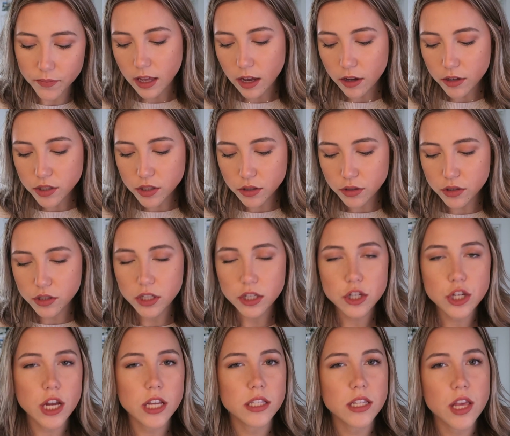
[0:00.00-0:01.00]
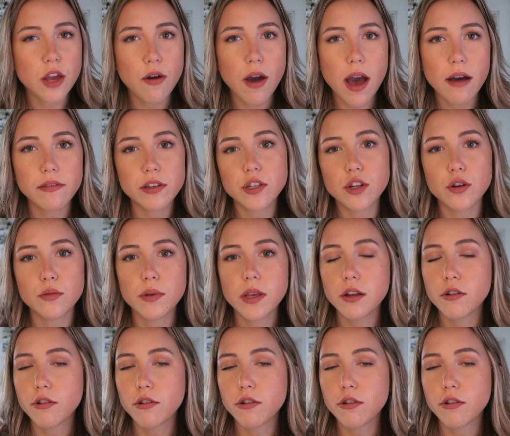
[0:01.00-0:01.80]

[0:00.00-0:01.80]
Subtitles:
They also suggest that you have Adobe